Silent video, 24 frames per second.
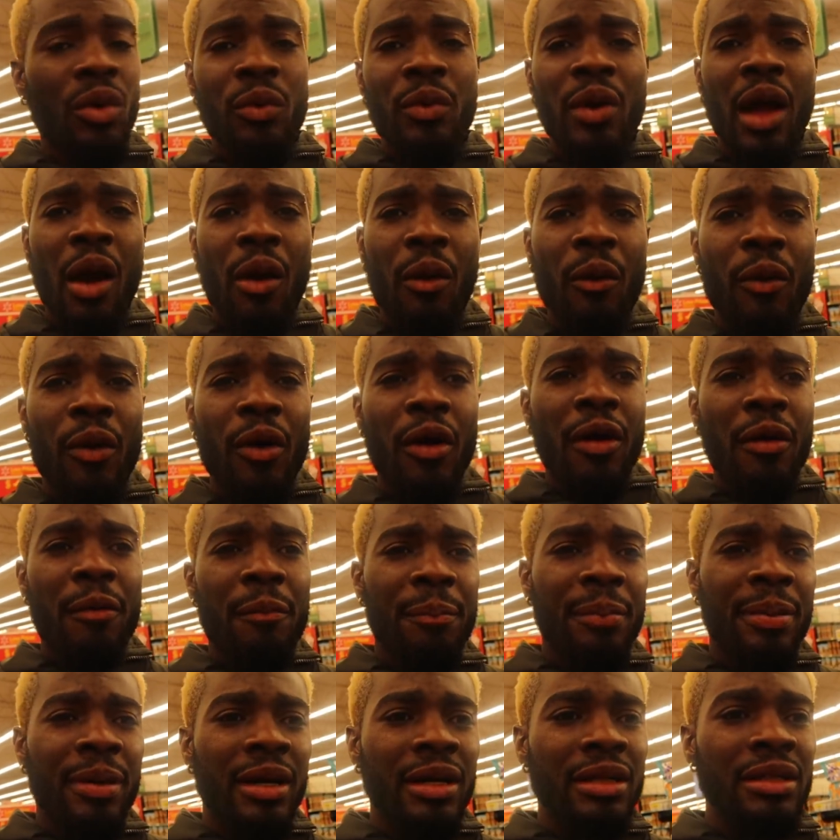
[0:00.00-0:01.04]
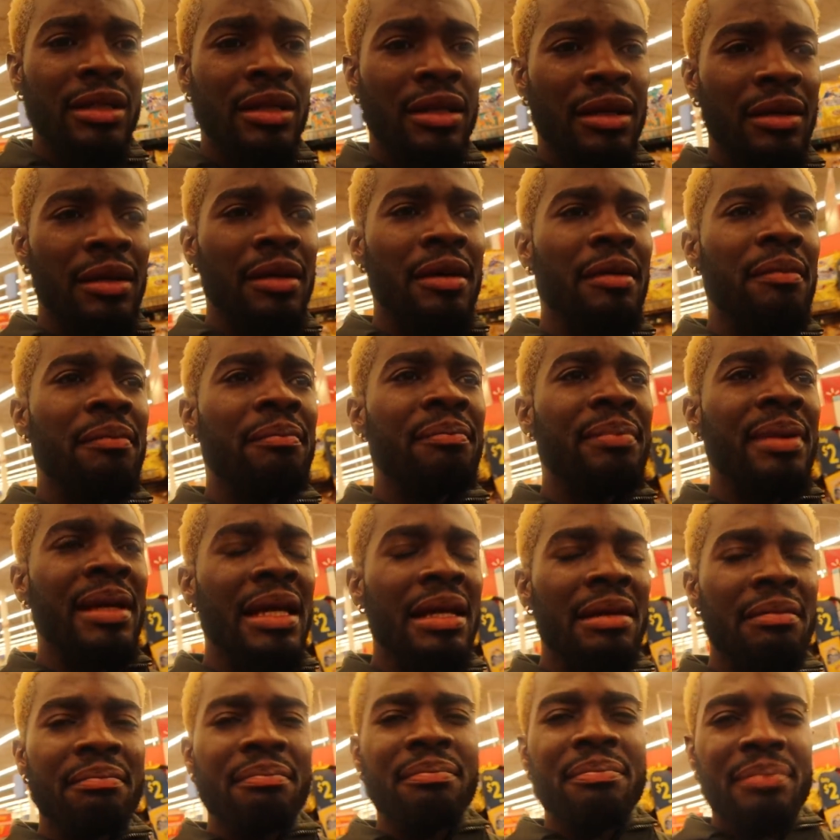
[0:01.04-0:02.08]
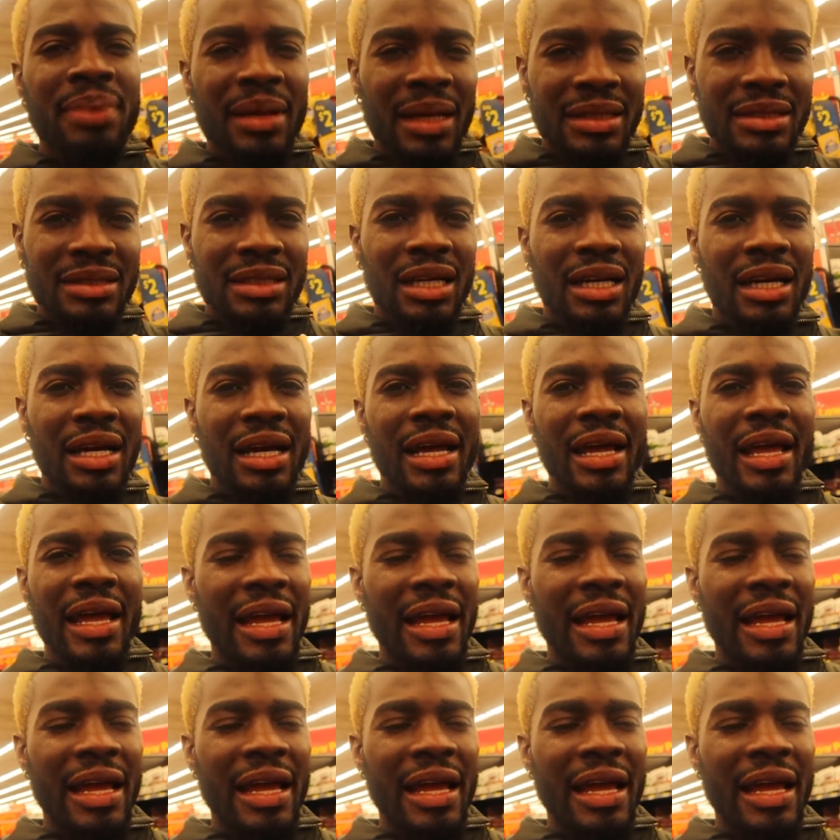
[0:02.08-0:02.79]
we are work on being better.